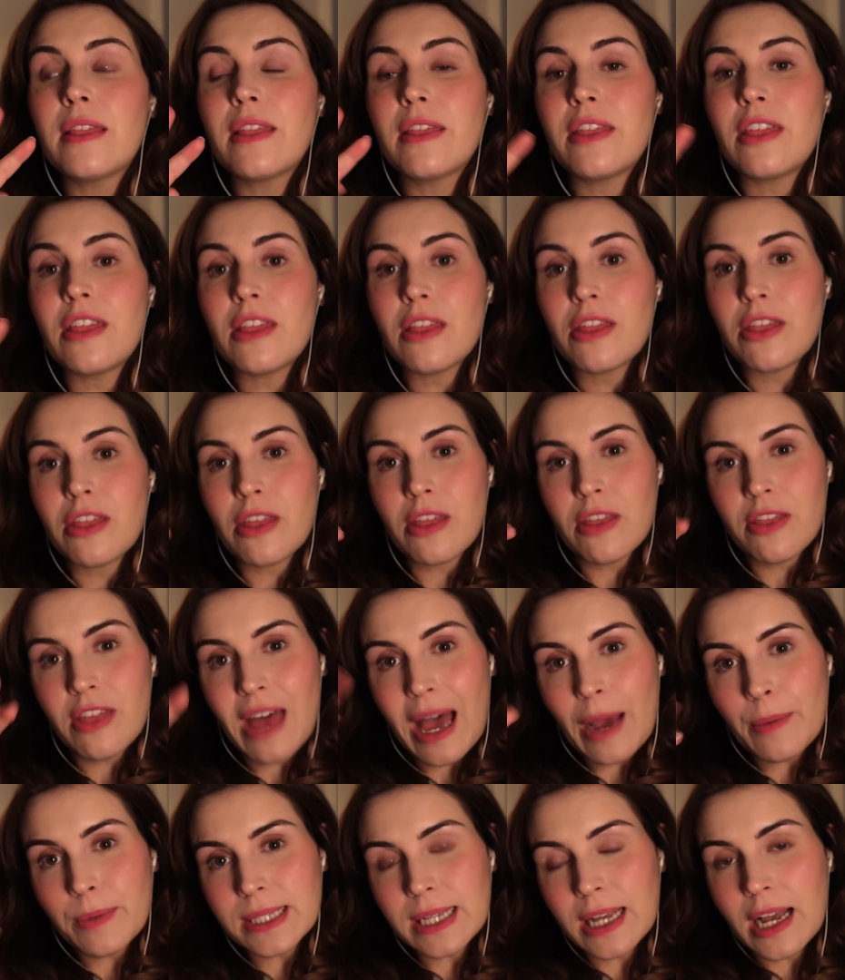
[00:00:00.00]
Th- th-
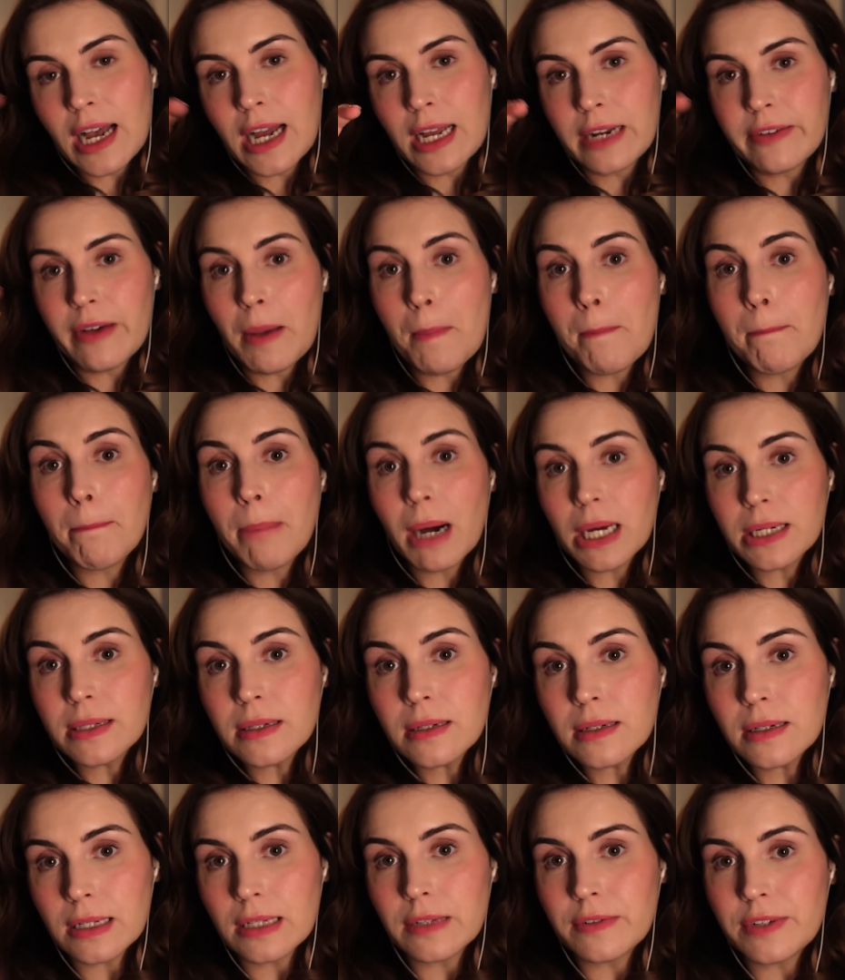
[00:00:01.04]
that was a kind of a
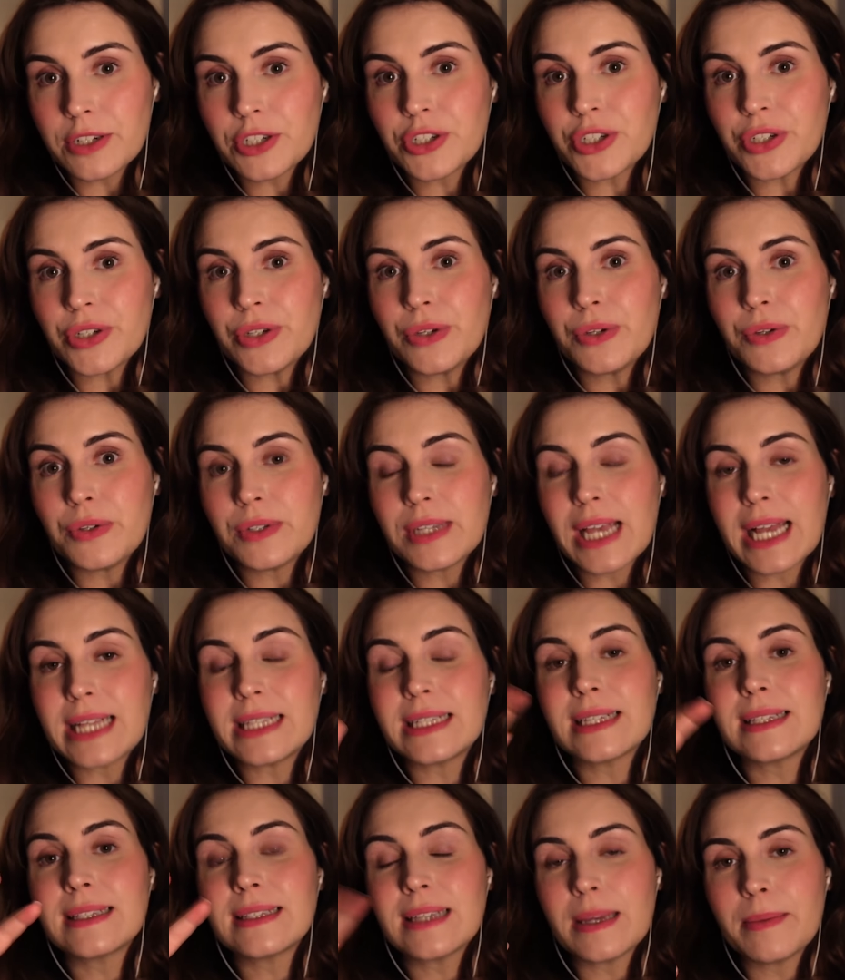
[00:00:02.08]
bundle of issues, and
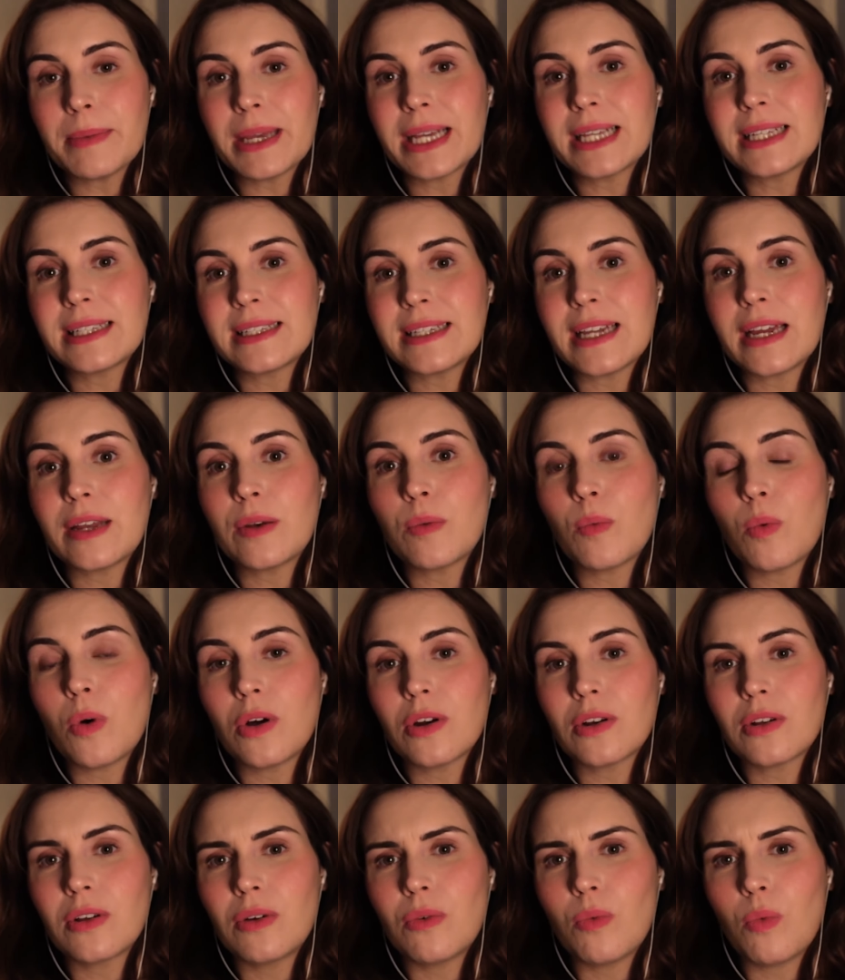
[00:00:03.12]
to some extent,
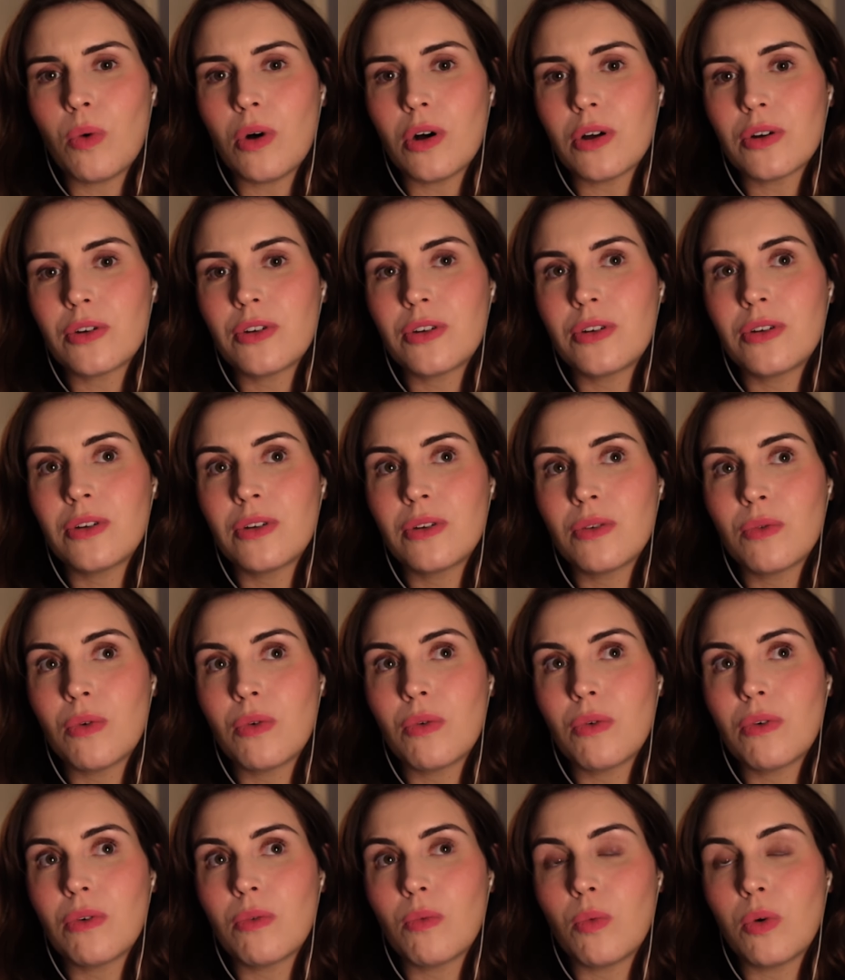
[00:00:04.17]
what what
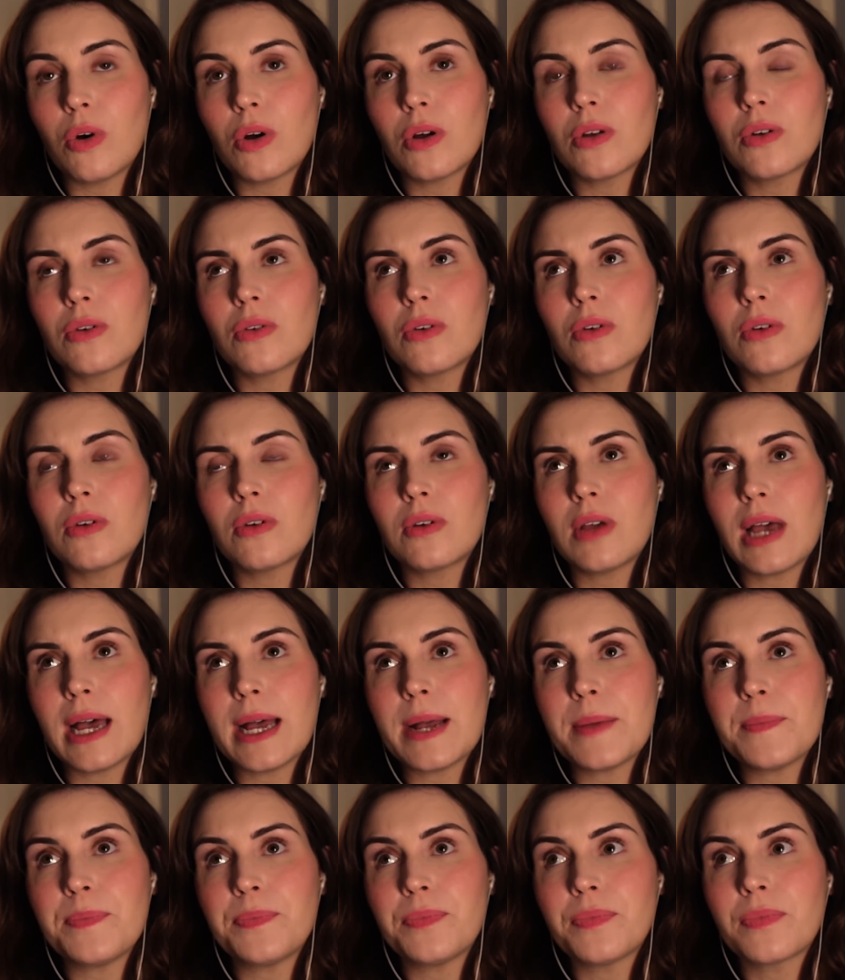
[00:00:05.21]
what
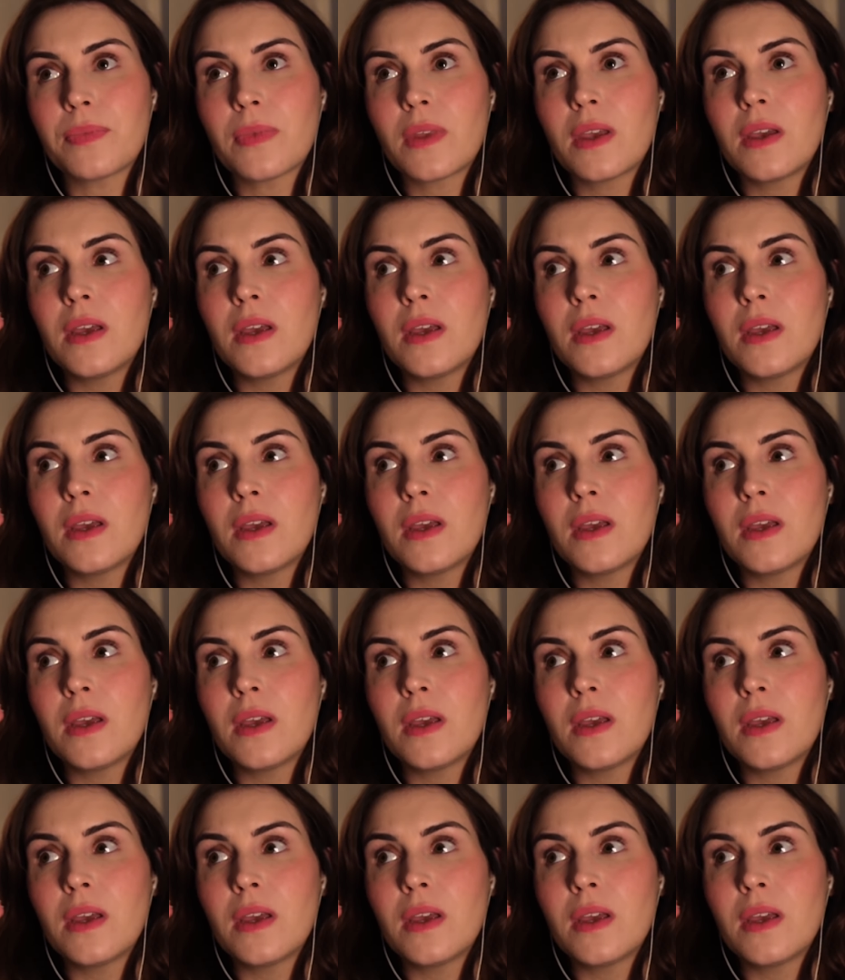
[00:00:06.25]
um,